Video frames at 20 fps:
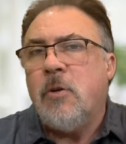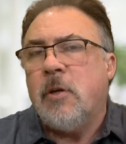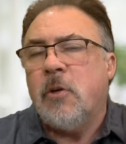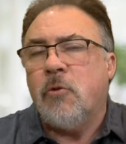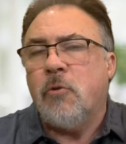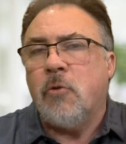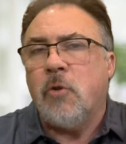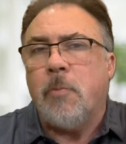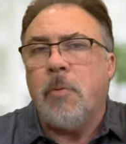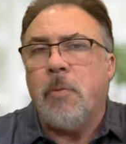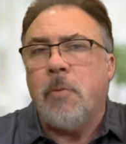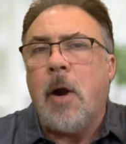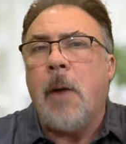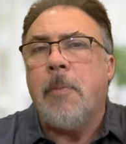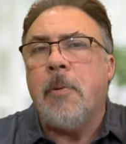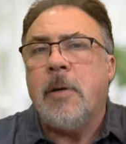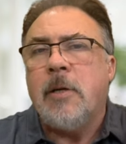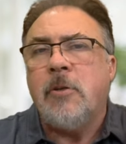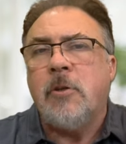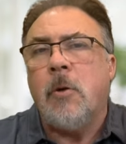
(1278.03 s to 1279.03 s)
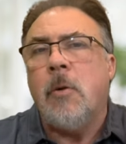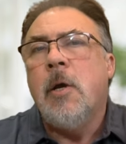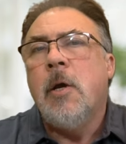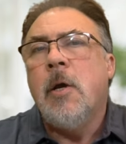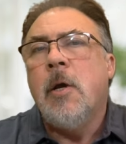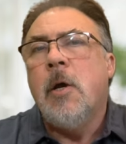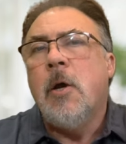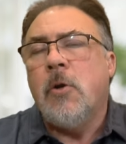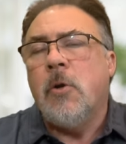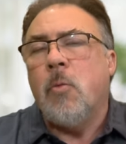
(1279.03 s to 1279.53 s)
you control the property, so
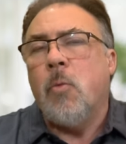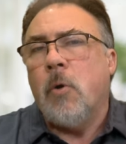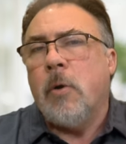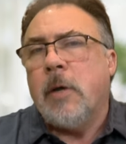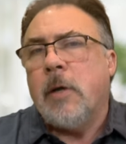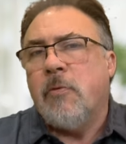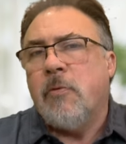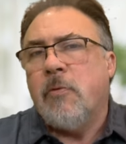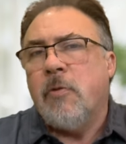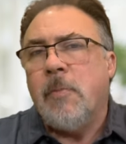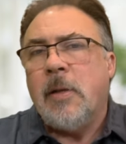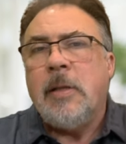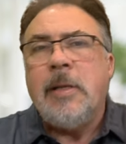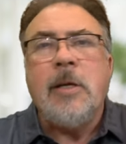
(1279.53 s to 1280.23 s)
you're working from